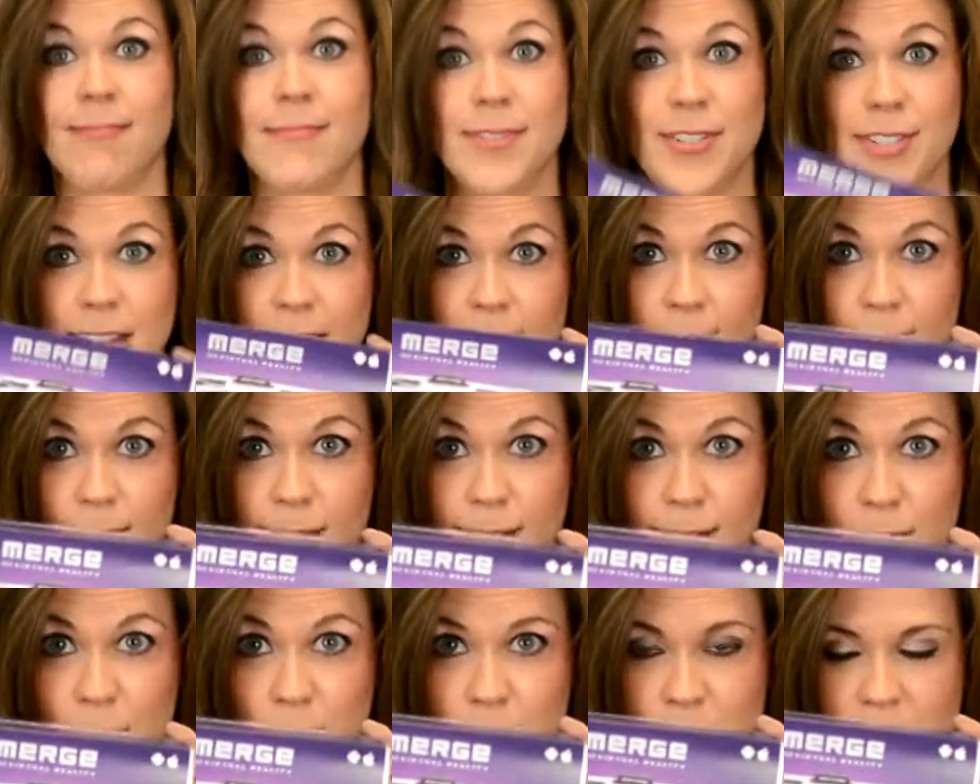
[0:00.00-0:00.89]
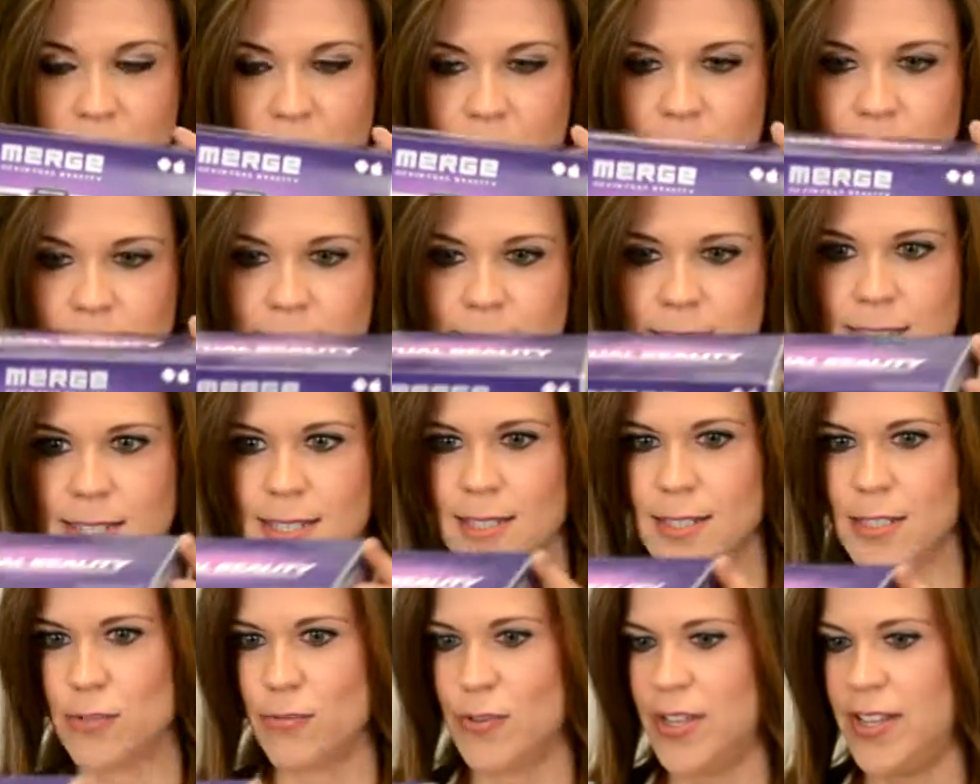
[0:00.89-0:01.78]
Take a look at the box. This
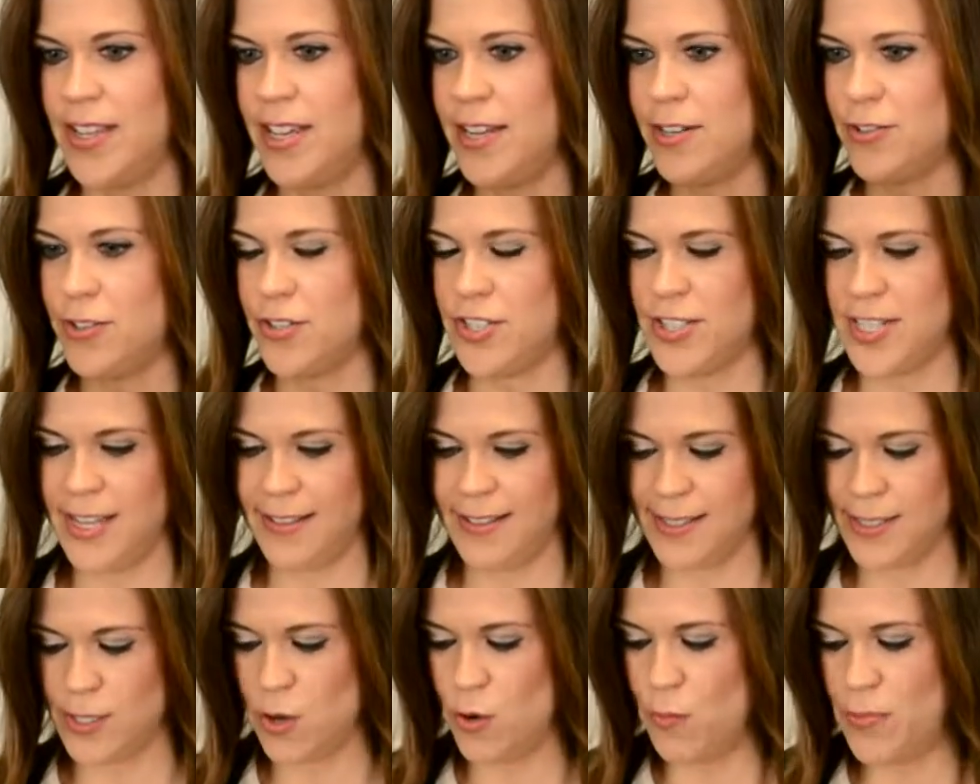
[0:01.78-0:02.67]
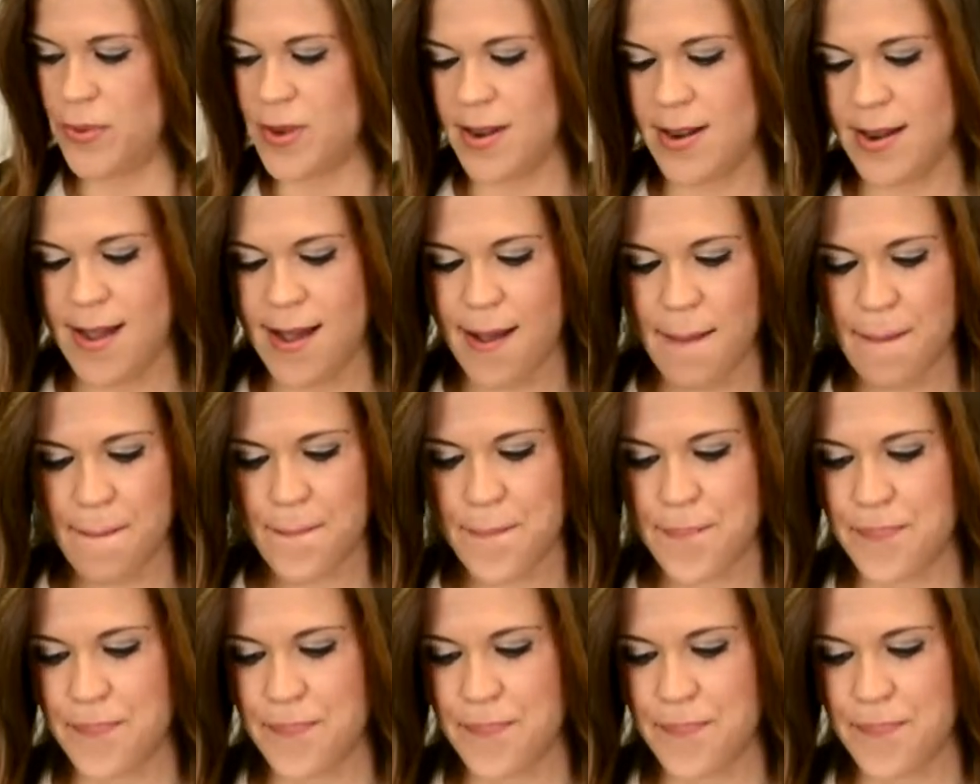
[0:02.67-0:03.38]
looks really interesting. Let's open it up.